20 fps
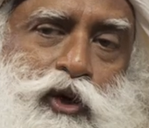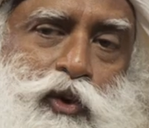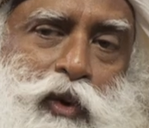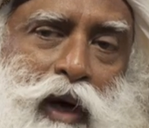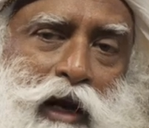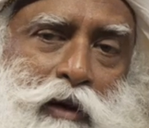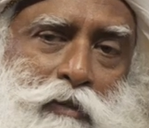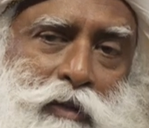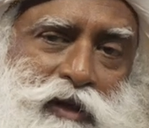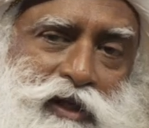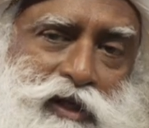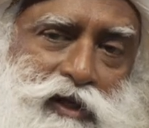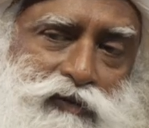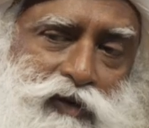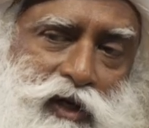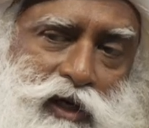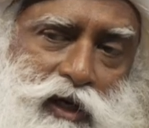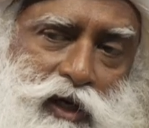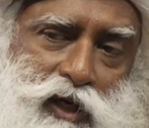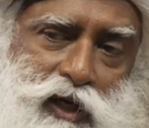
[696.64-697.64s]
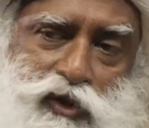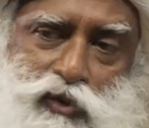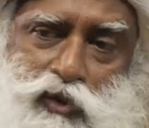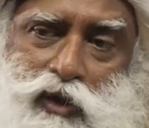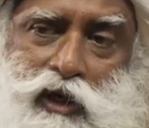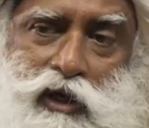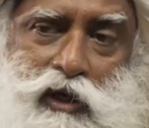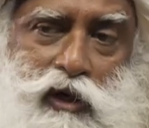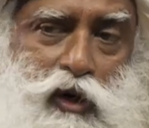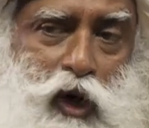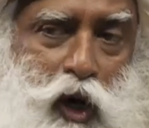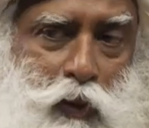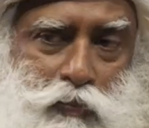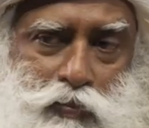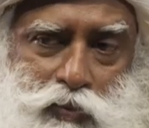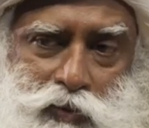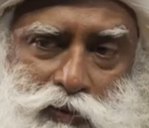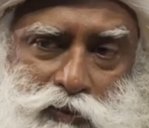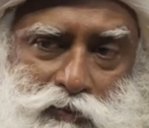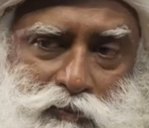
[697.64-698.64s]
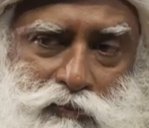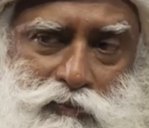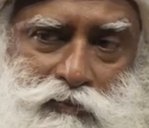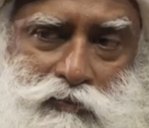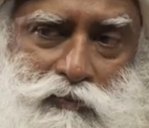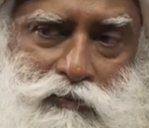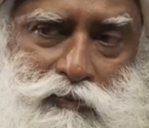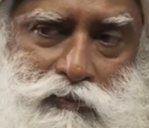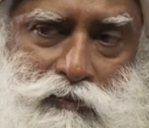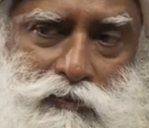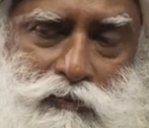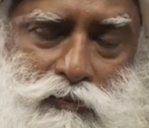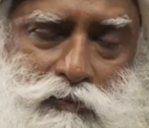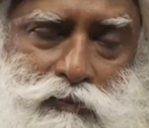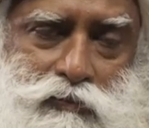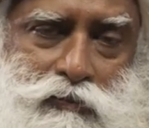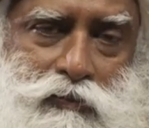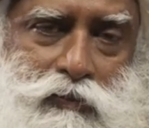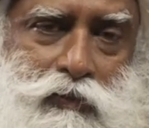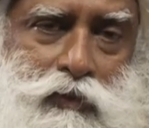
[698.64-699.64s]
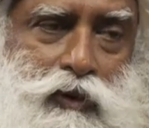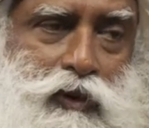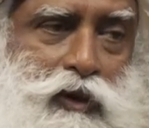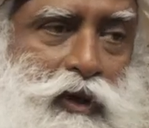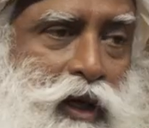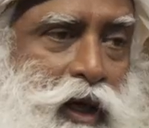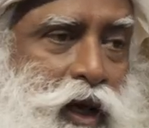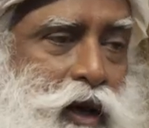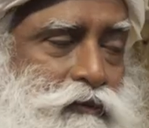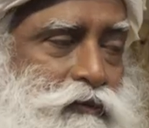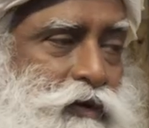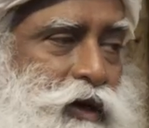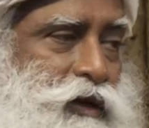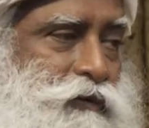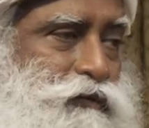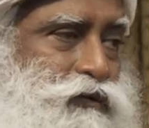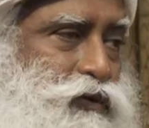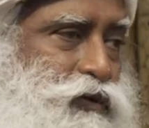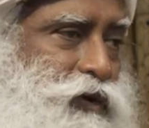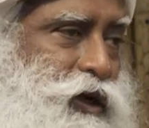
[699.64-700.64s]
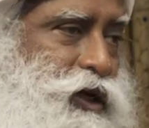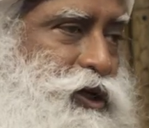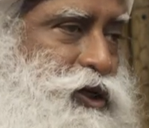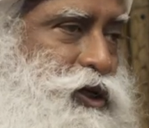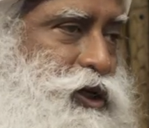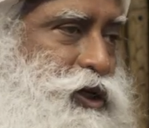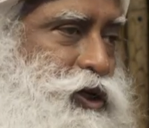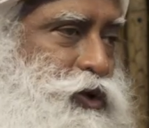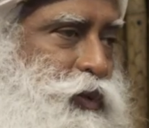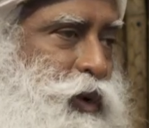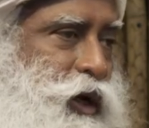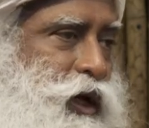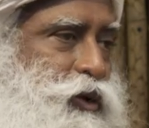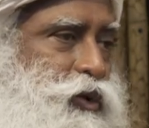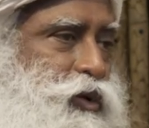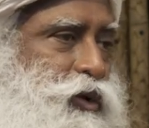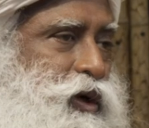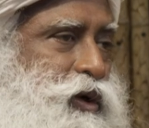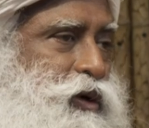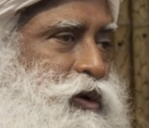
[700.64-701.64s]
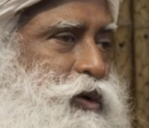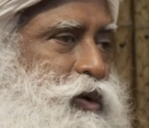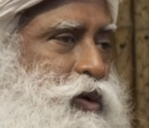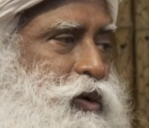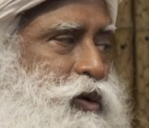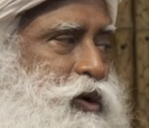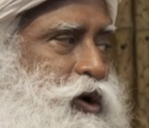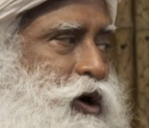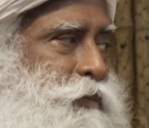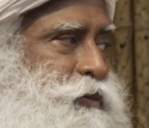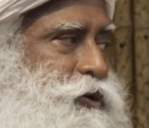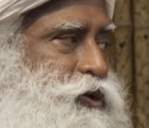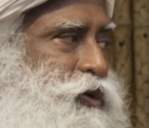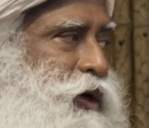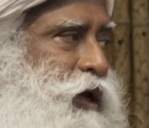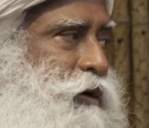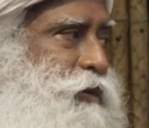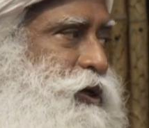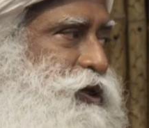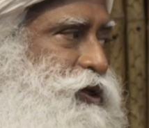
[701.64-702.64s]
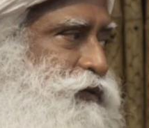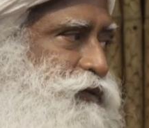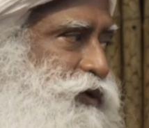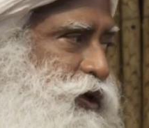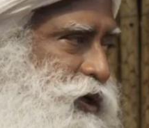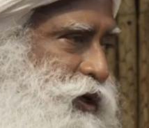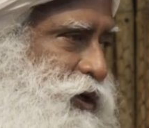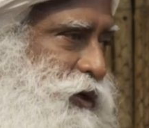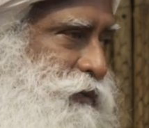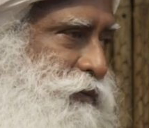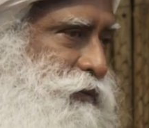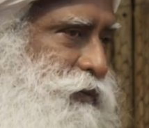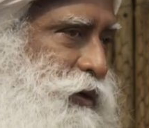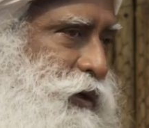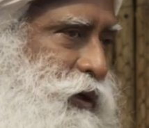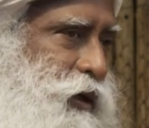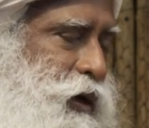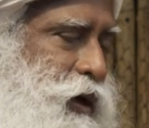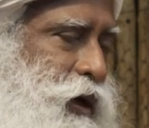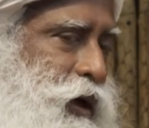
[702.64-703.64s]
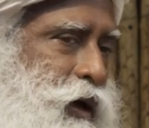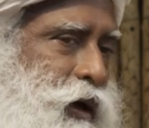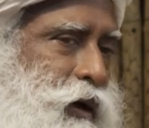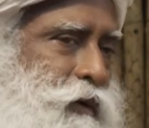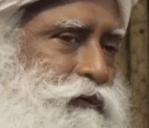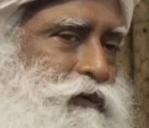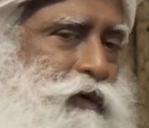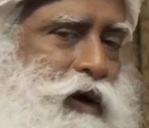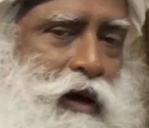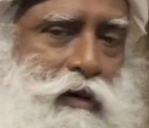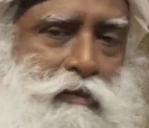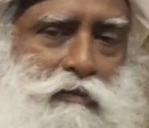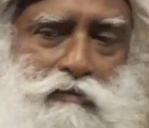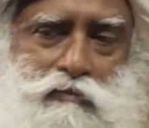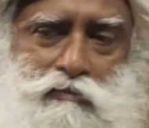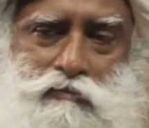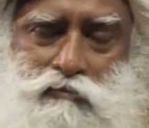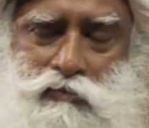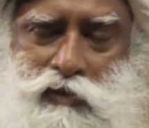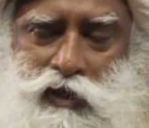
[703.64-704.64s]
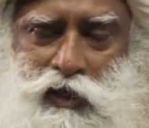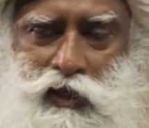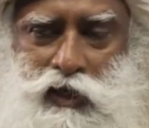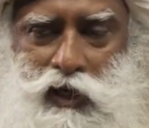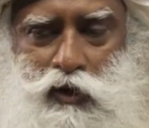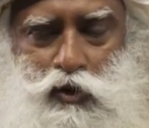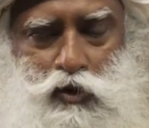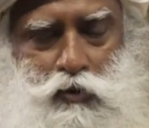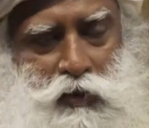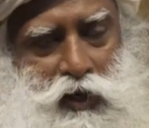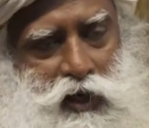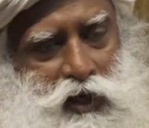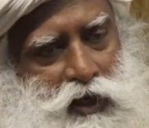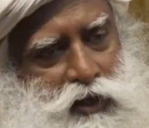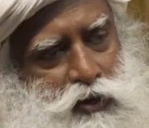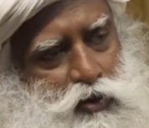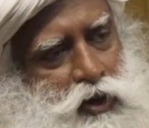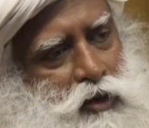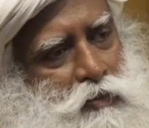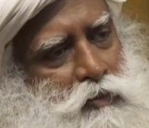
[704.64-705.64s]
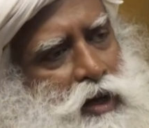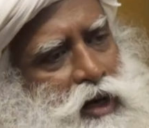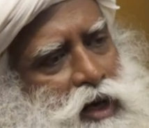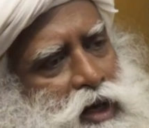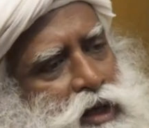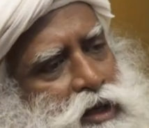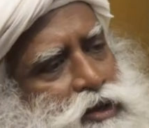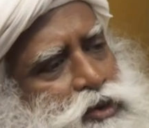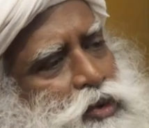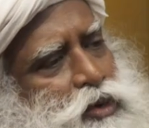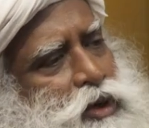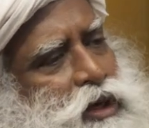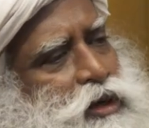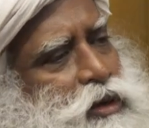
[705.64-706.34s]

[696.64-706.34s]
12 months of the year you can crop. There are very few nations where you can grow crops 12 months of the year. From Kanyakumari to Himalayas, you